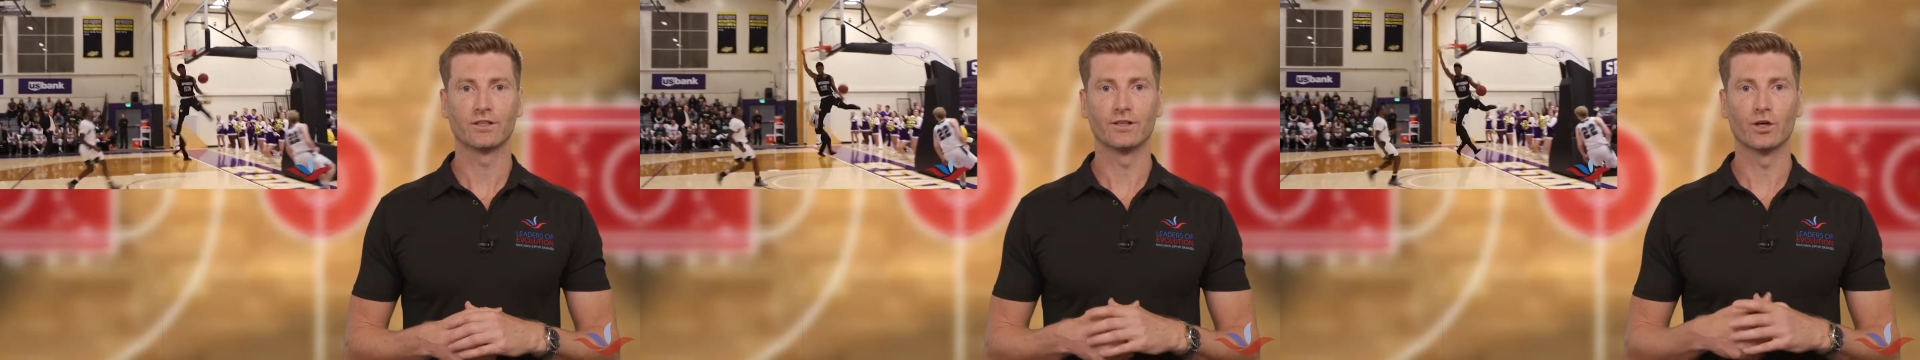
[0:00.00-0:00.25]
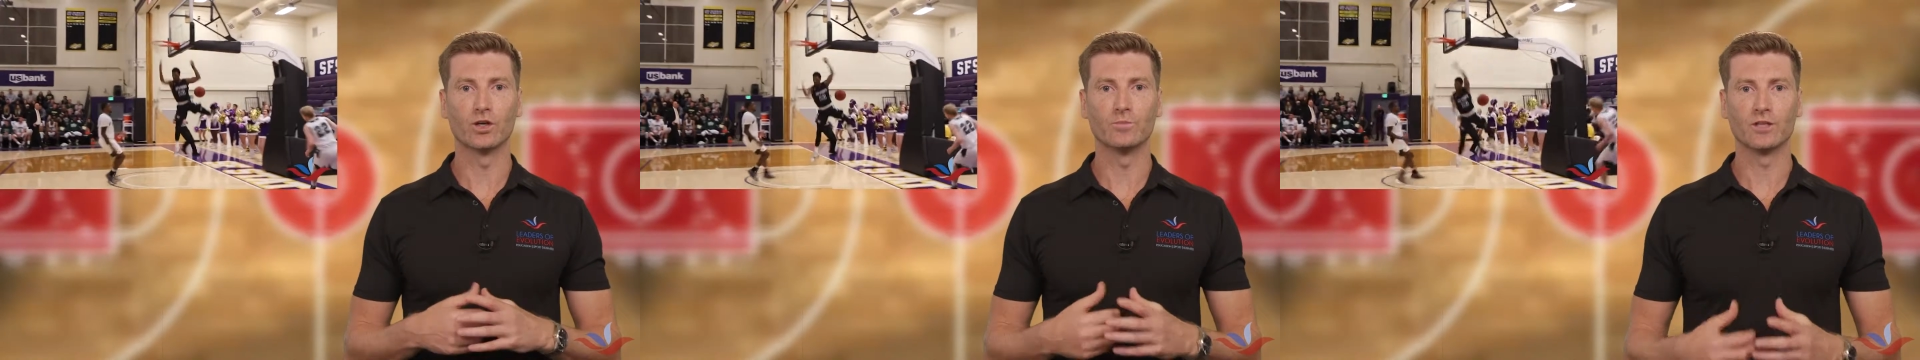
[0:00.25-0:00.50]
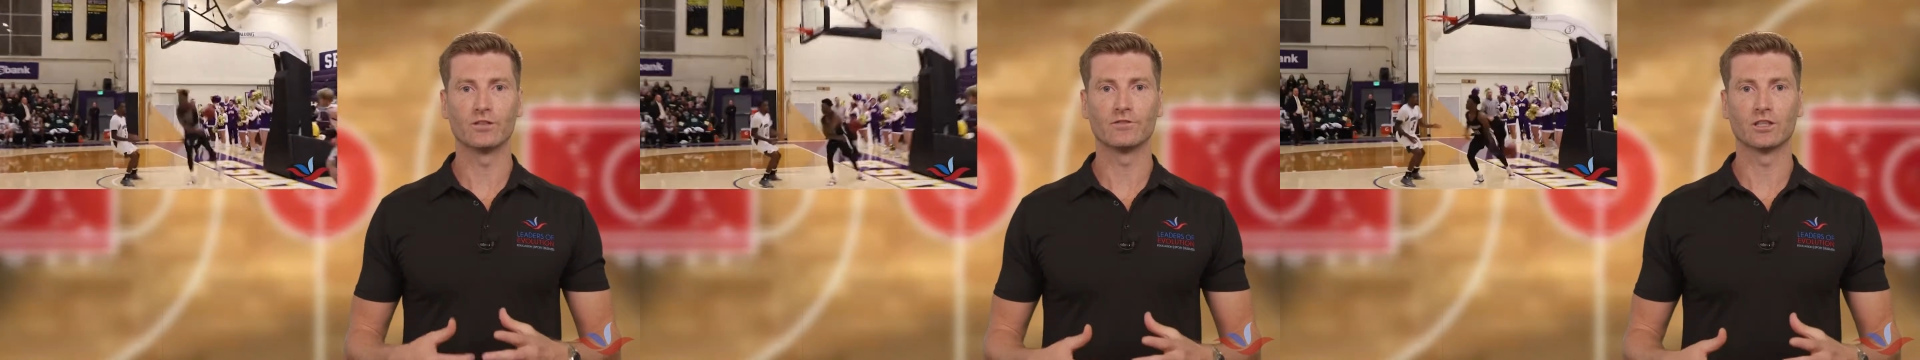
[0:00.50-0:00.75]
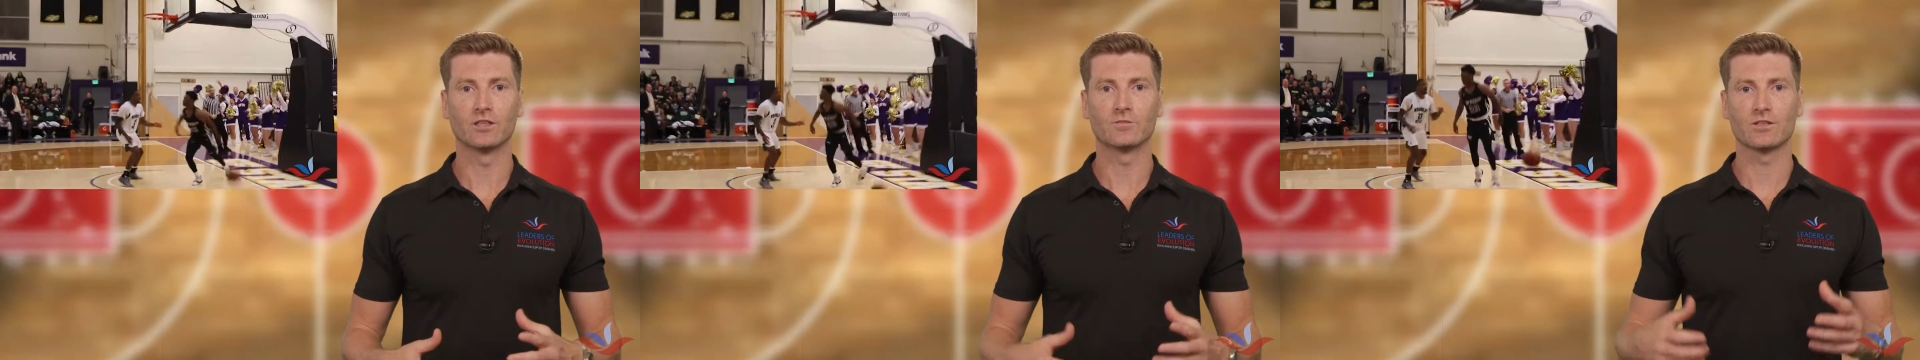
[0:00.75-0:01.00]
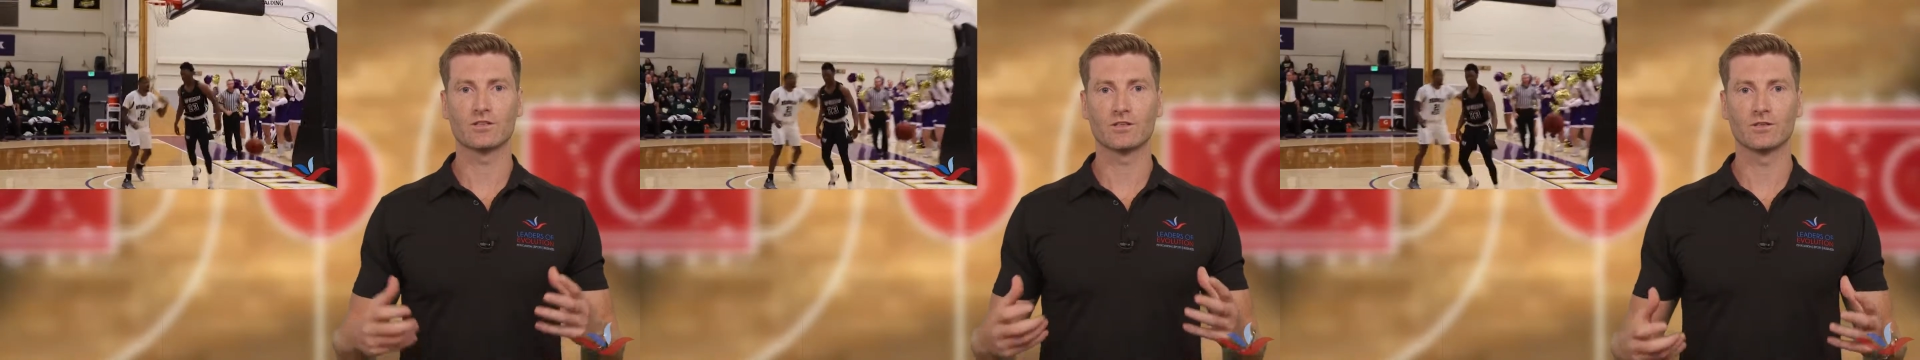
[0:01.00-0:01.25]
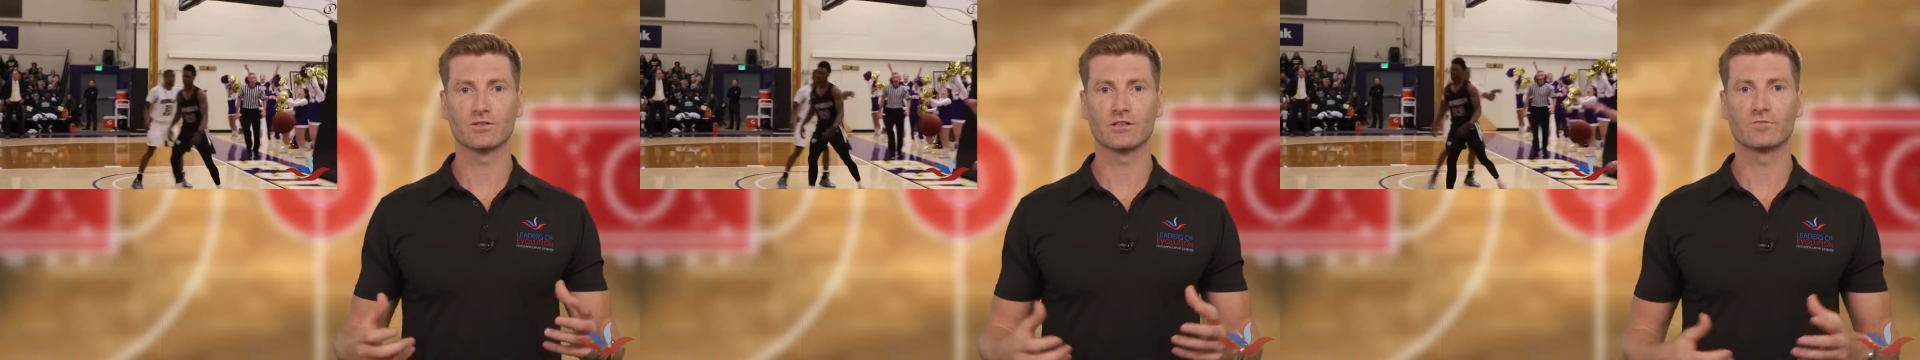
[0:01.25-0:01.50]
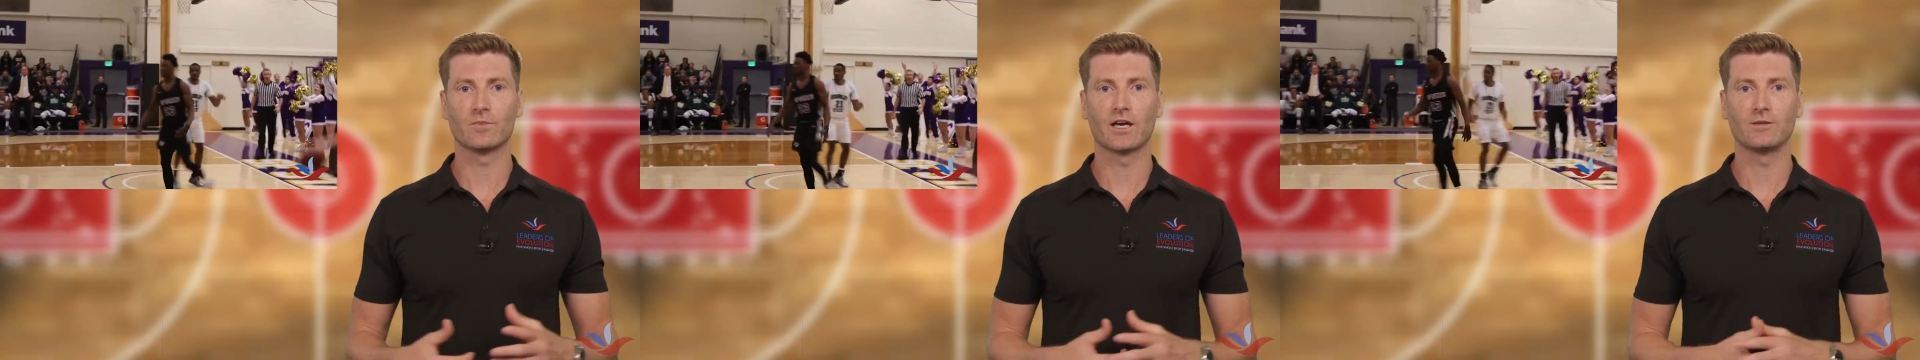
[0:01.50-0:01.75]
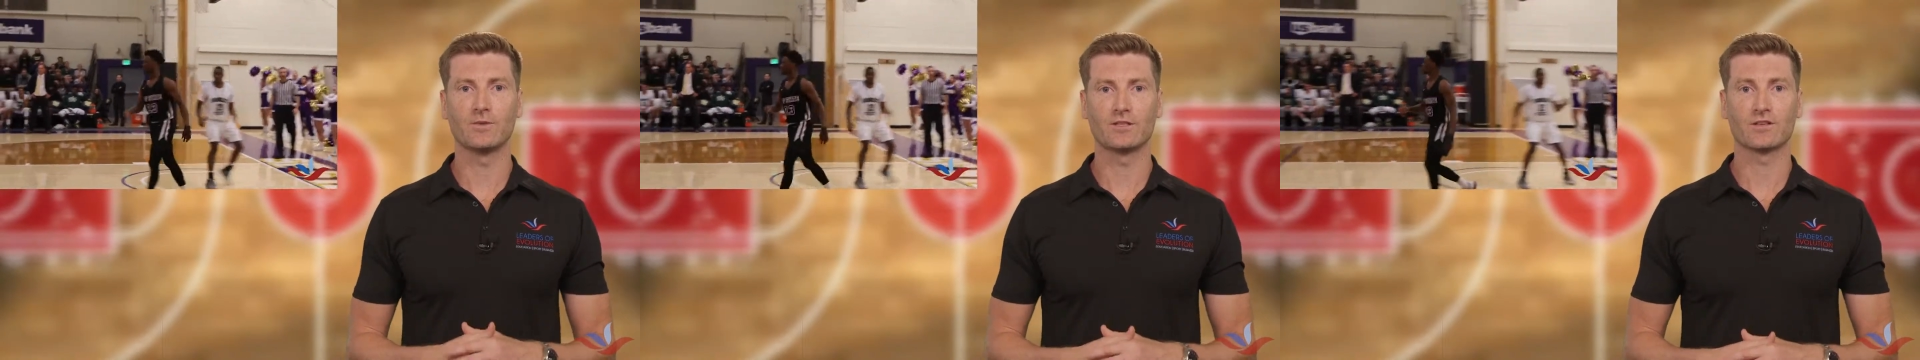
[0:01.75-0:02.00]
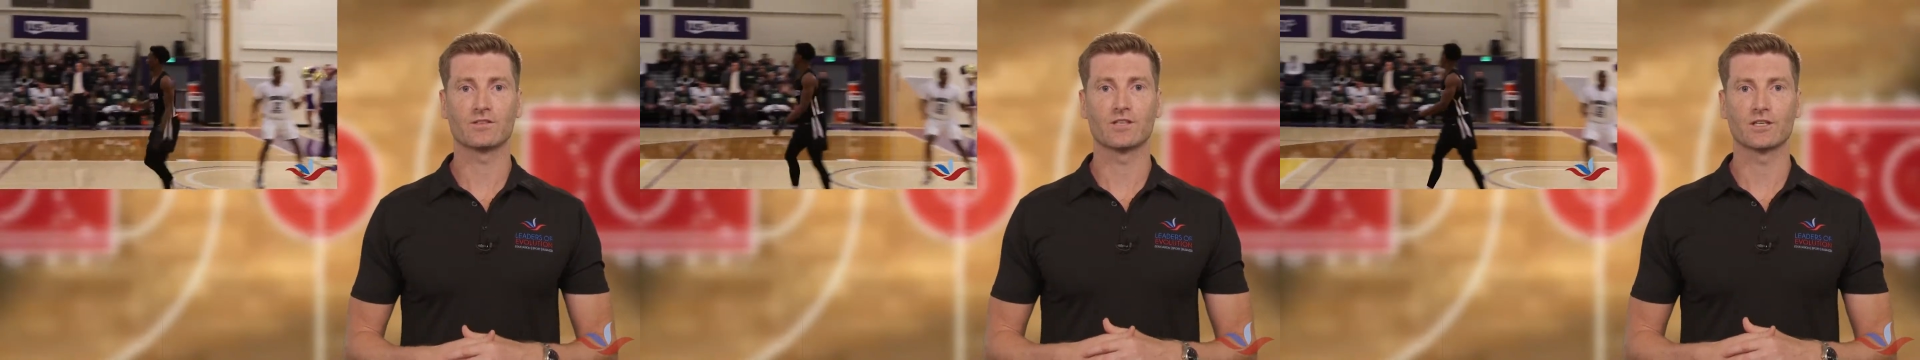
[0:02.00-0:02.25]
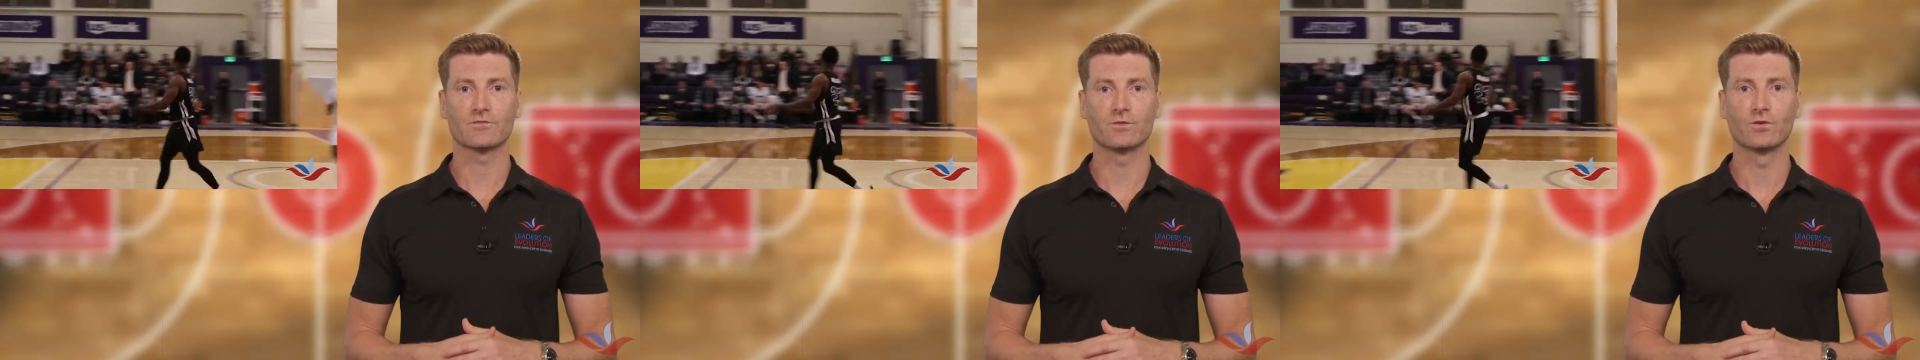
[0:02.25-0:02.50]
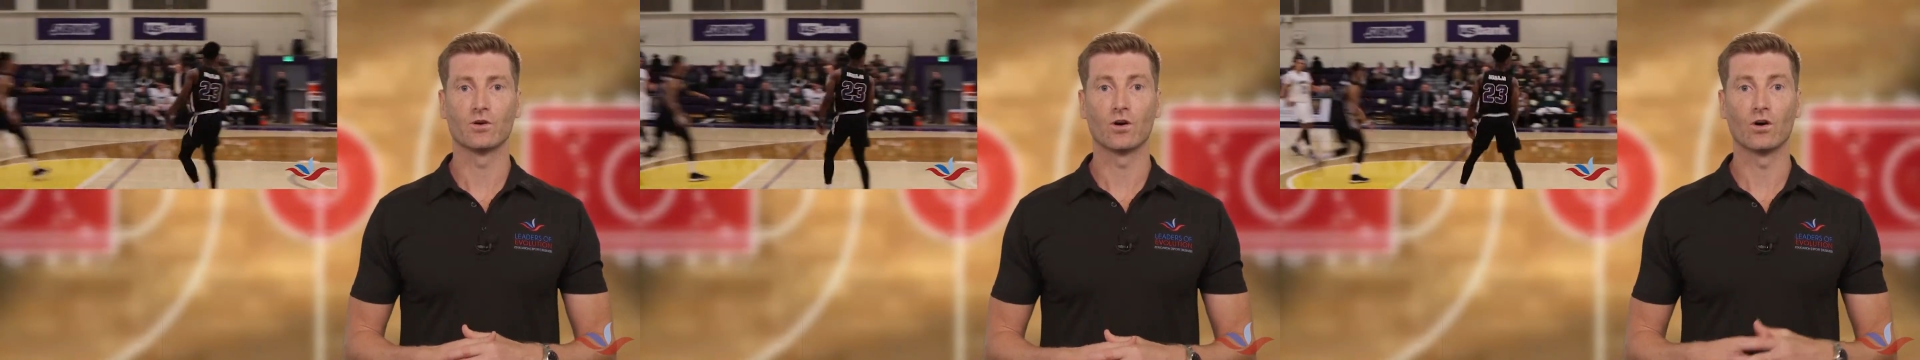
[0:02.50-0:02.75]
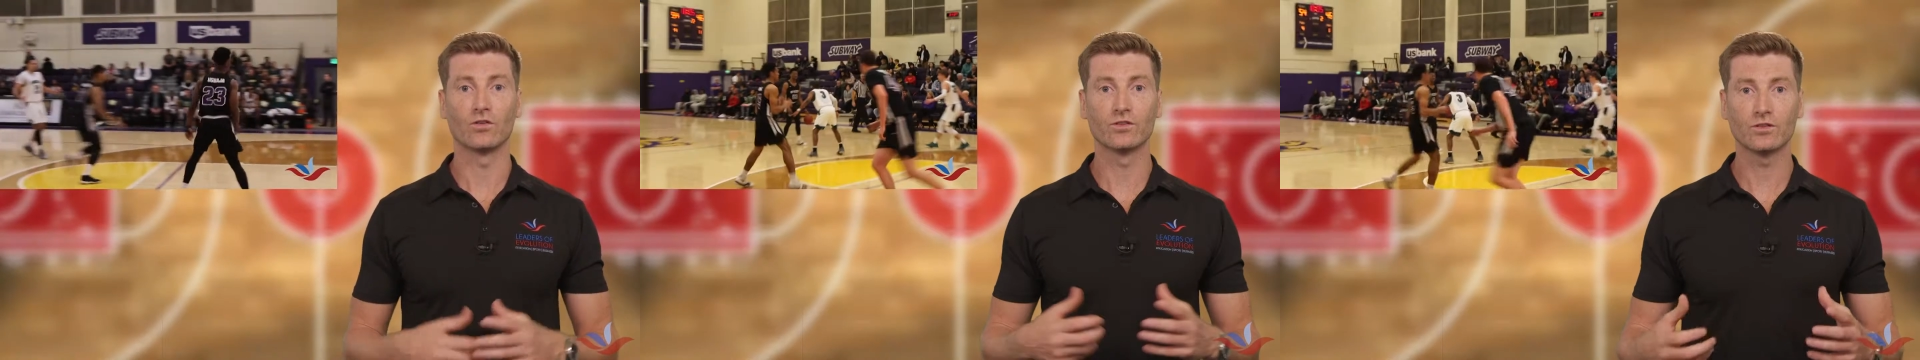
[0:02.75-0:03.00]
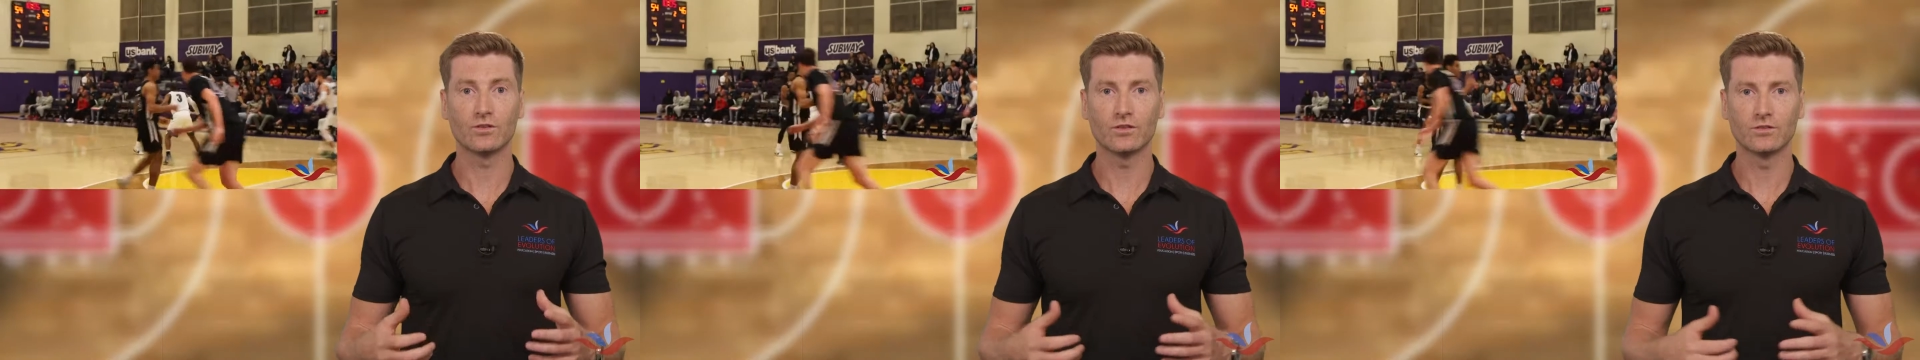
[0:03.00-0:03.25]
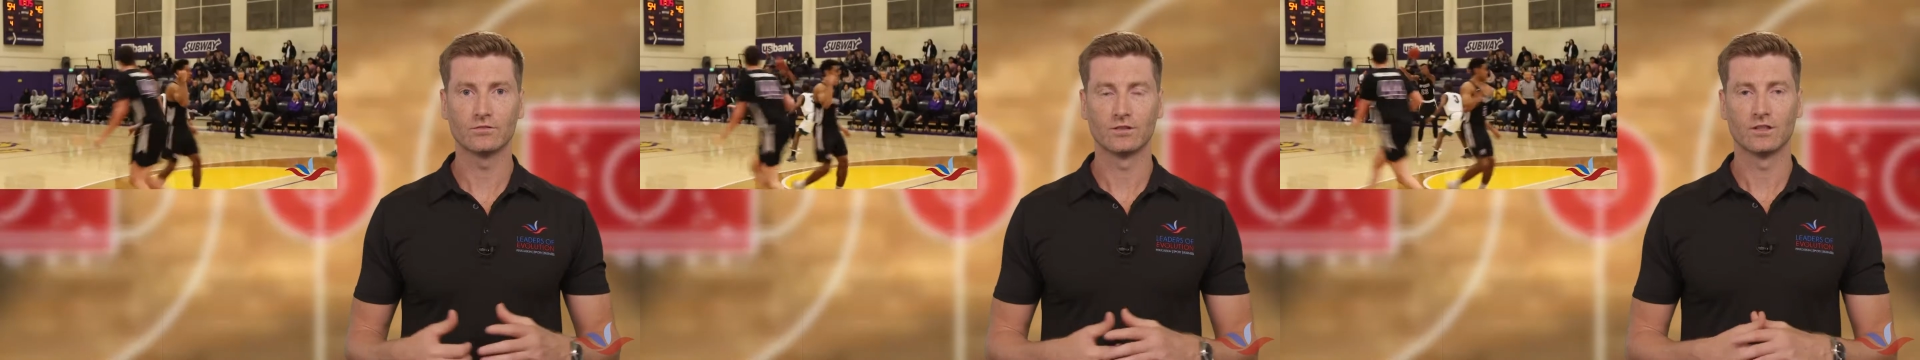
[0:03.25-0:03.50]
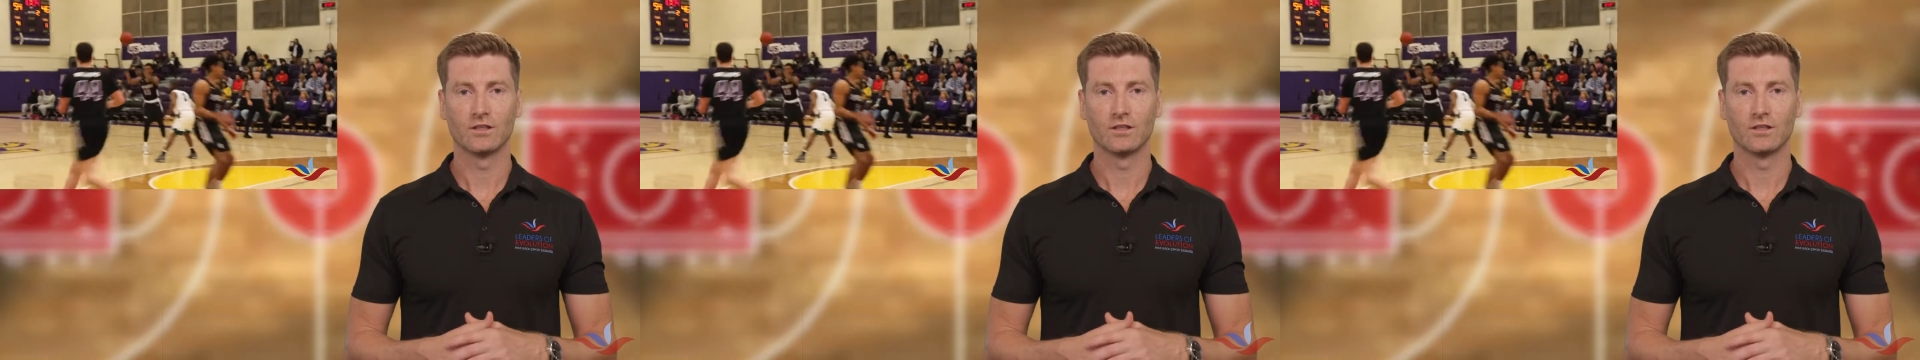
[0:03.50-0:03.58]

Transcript: and helped me develop the skills that have made me successful on the court